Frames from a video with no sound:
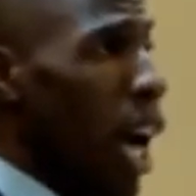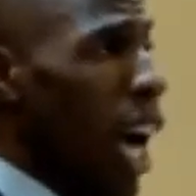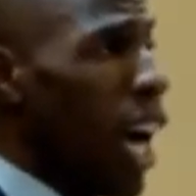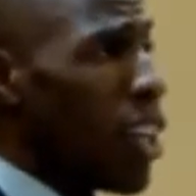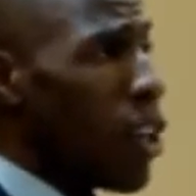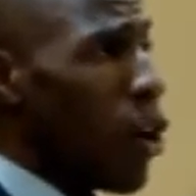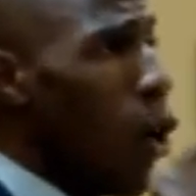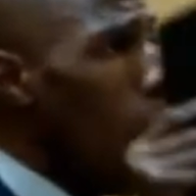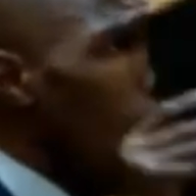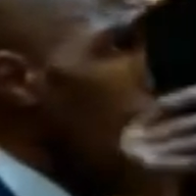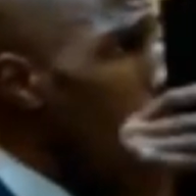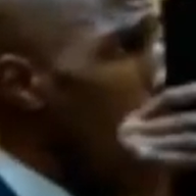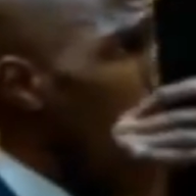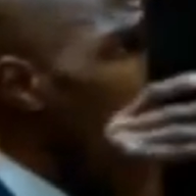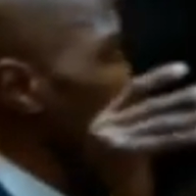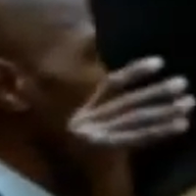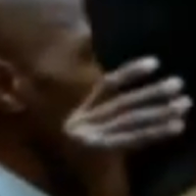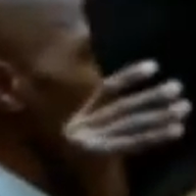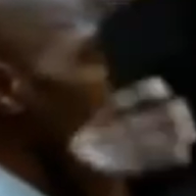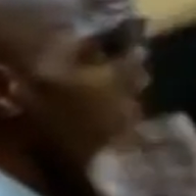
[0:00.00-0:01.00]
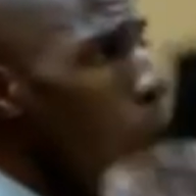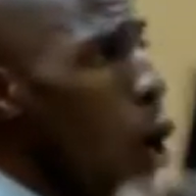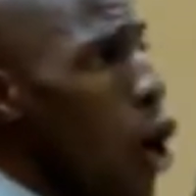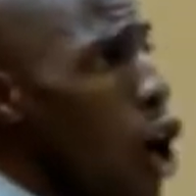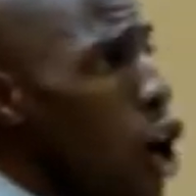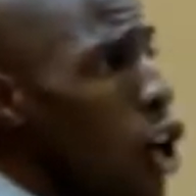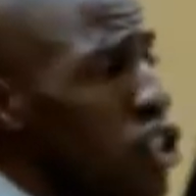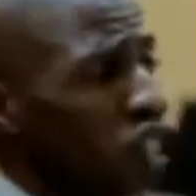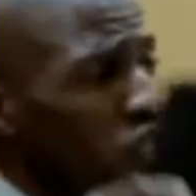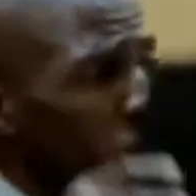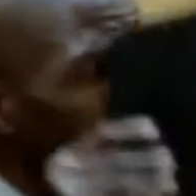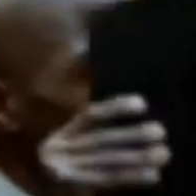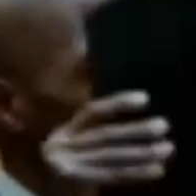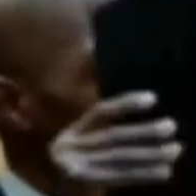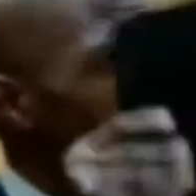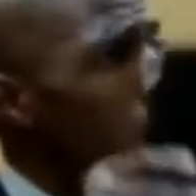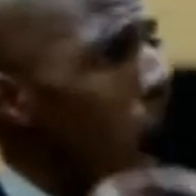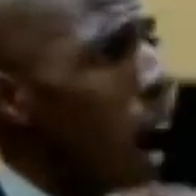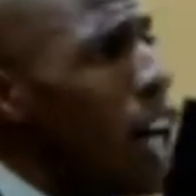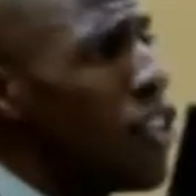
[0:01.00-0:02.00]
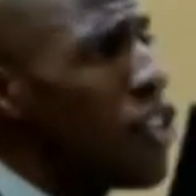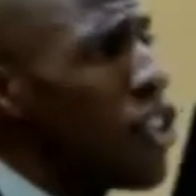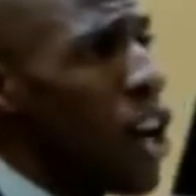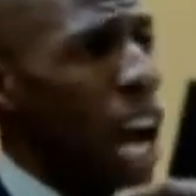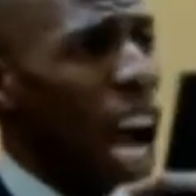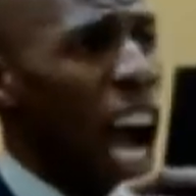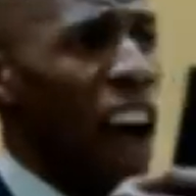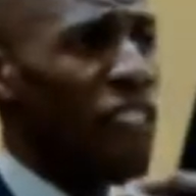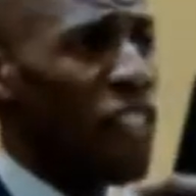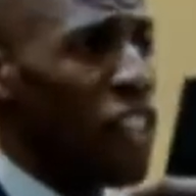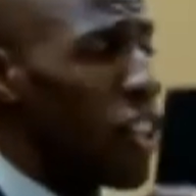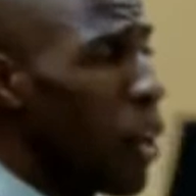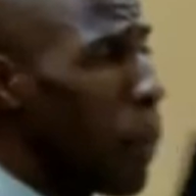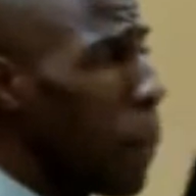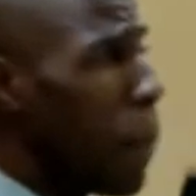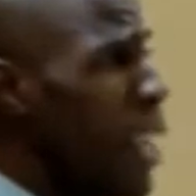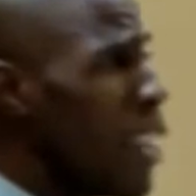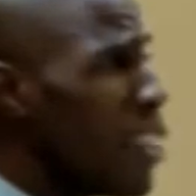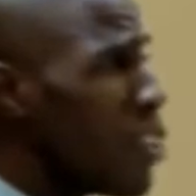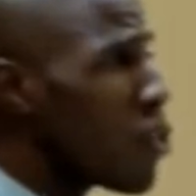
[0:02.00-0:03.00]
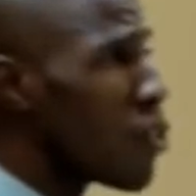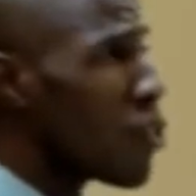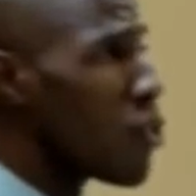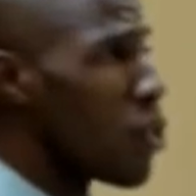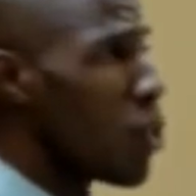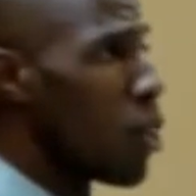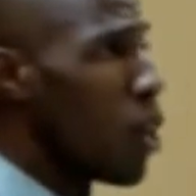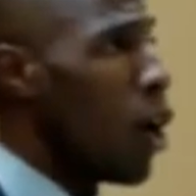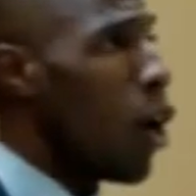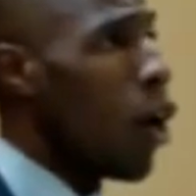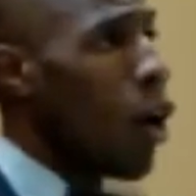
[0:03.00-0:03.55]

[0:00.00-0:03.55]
and all the world shall wander after the beast,